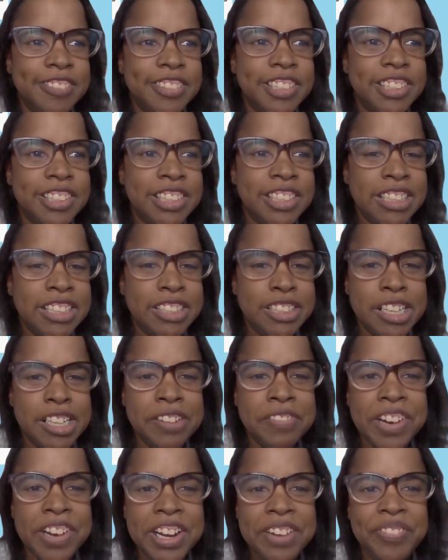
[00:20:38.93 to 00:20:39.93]
to
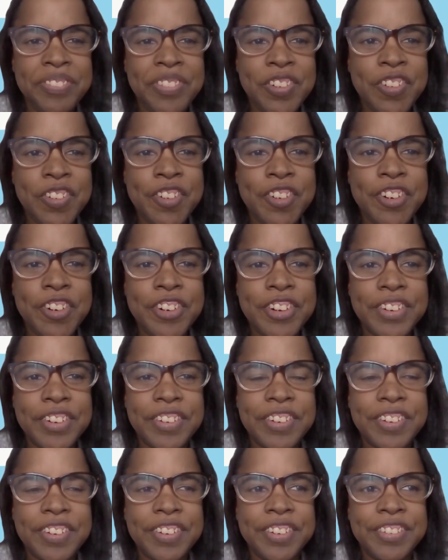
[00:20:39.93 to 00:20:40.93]
teaching people
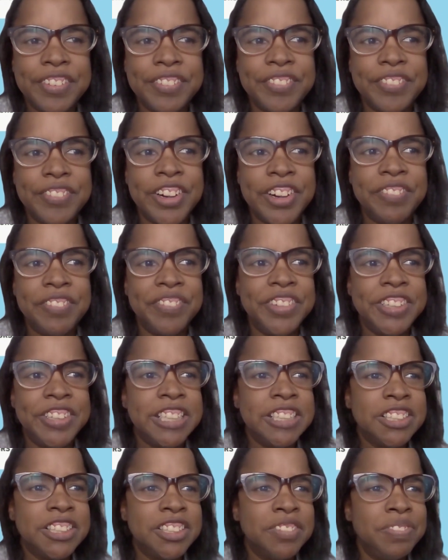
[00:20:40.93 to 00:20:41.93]
with
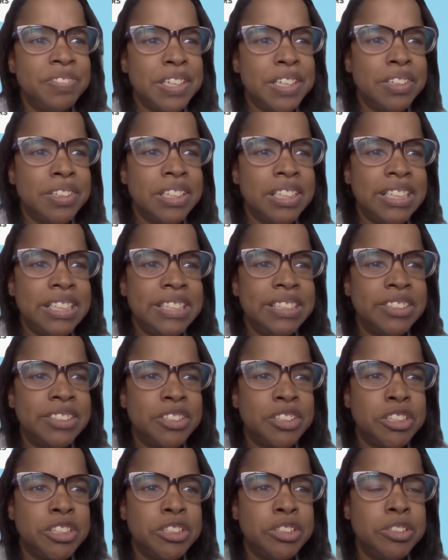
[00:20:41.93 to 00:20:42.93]

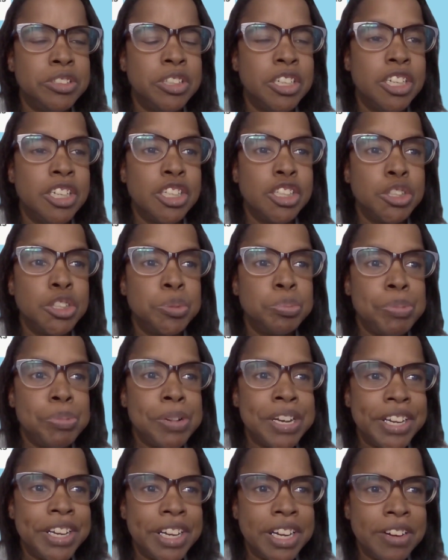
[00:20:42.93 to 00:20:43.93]
disabilities to
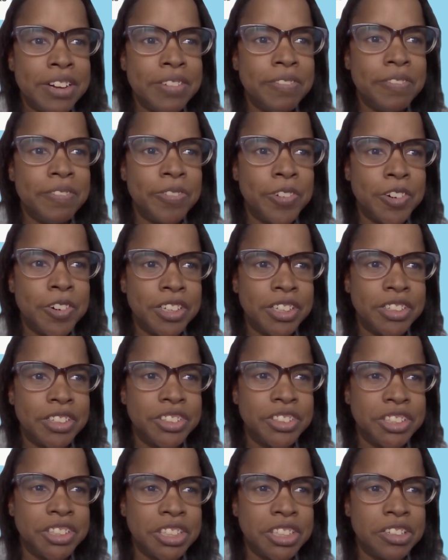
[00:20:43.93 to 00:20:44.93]
speak up for
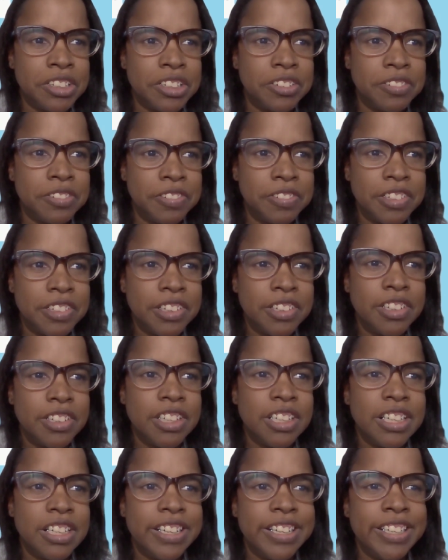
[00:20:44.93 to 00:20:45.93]
themselves
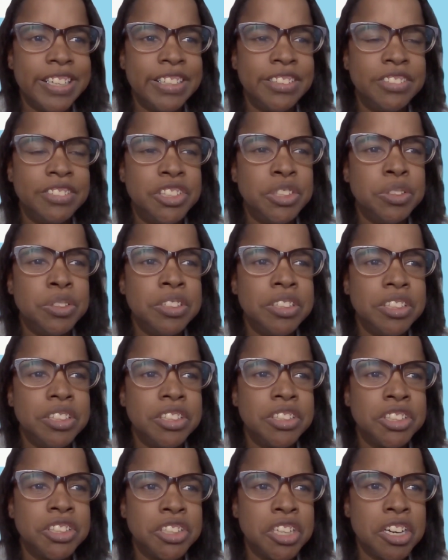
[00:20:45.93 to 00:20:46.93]
and do it
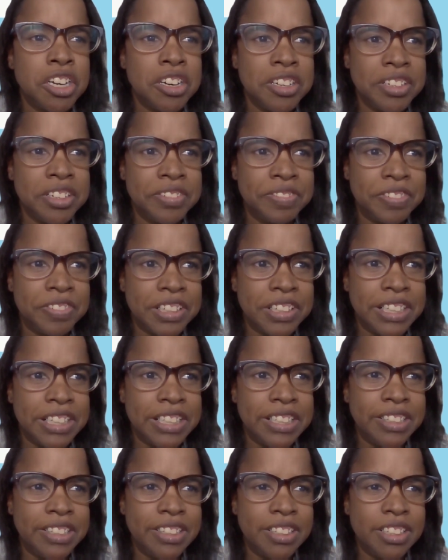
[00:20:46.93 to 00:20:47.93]

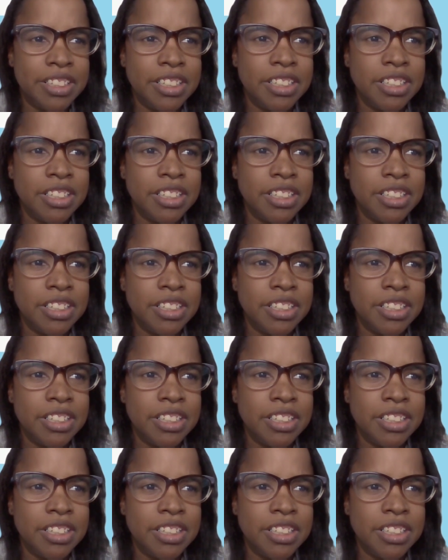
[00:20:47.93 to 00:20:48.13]
assertively.